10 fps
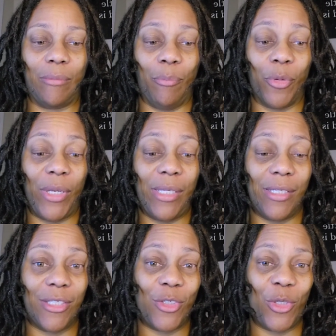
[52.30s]
bringing
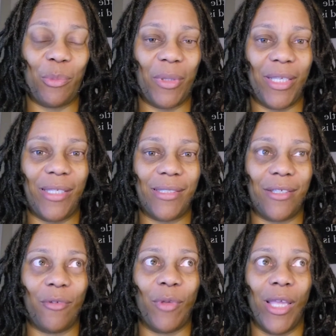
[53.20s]
us to a place
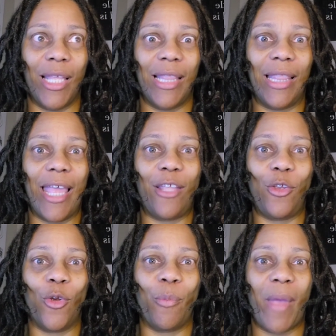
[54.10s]
of let
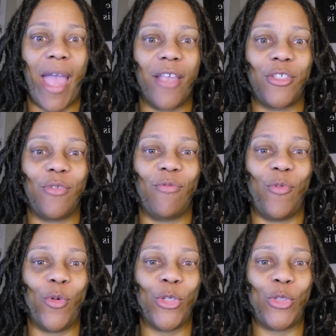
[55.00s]
your passion
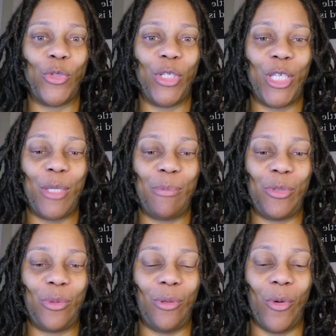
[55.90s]
force you to keep
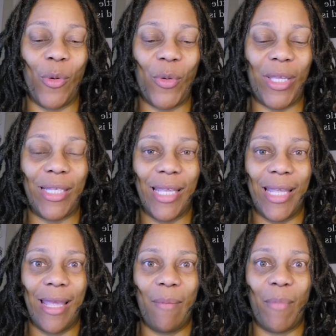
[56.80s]
going.
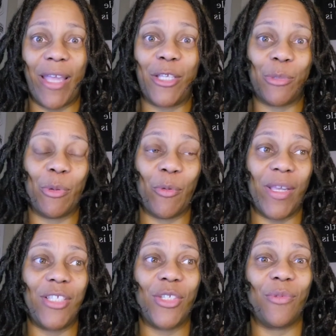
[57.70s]
My
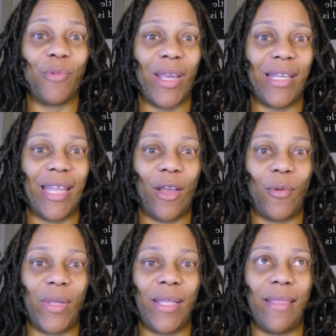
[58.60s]
inspiration right
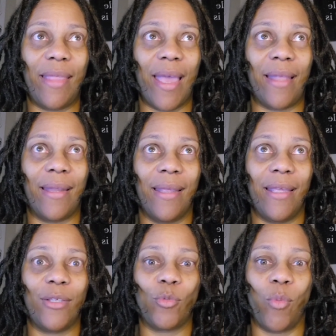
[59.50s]
now in that
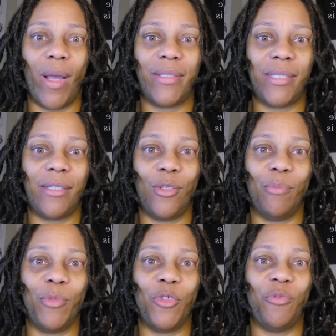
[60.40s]
is watching the
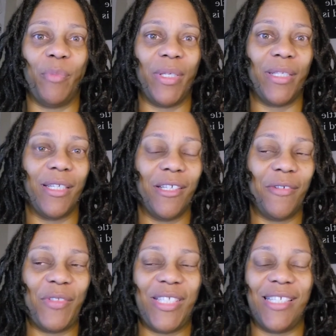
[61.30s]
movement
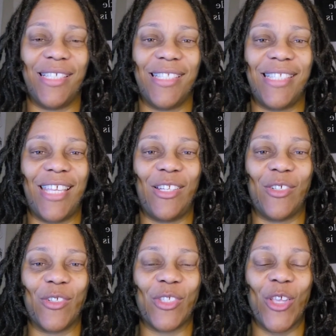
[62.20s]
of Deion
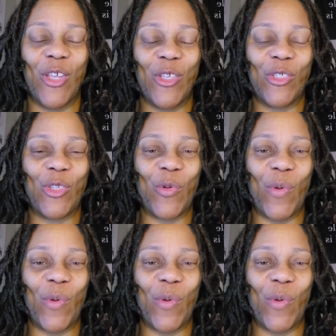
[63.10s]
Sanders. So